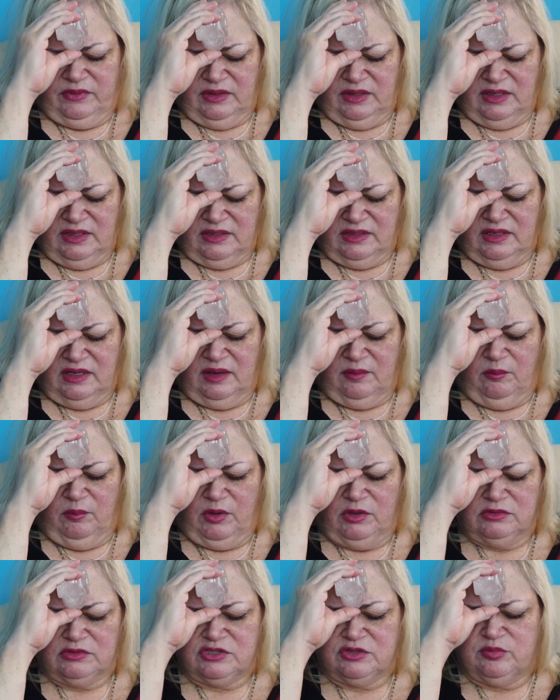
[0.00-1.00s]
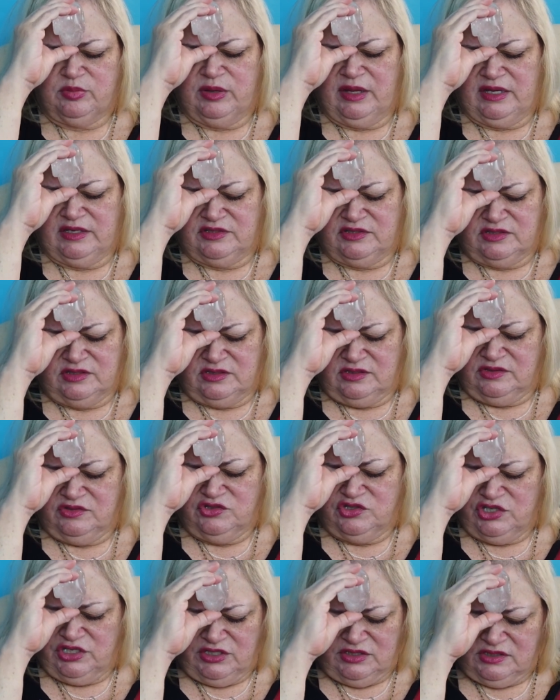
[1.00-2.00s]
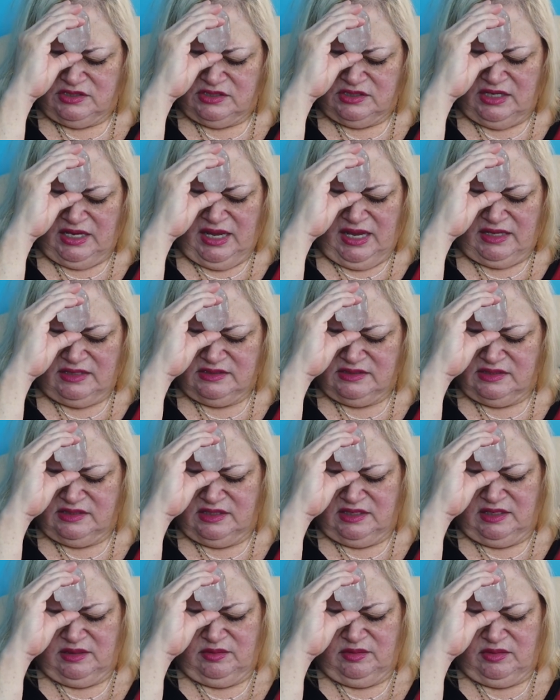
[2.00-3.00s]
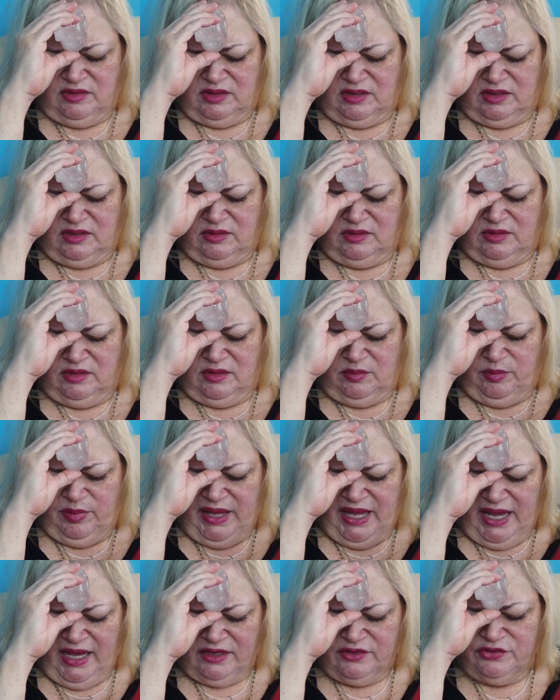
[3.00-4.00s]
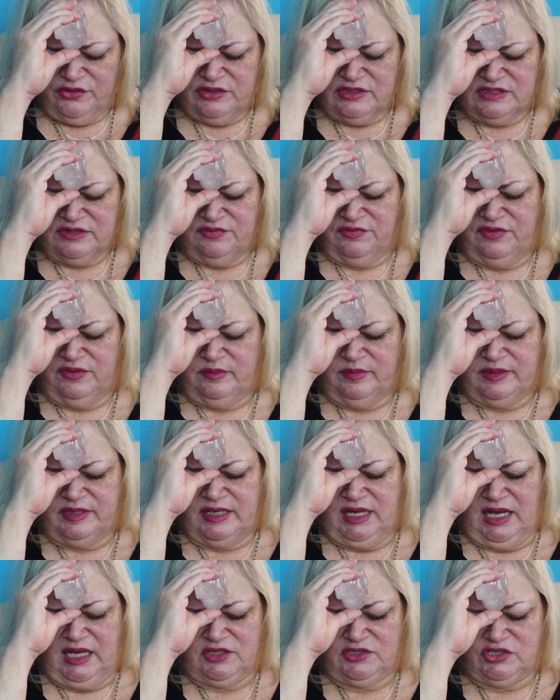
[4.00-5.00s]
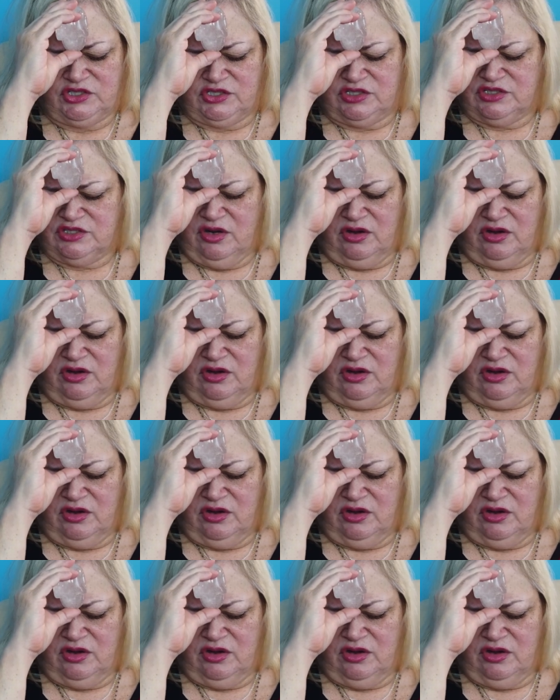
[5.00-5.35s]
it multiplies just as the pattern is Fibonacci. It's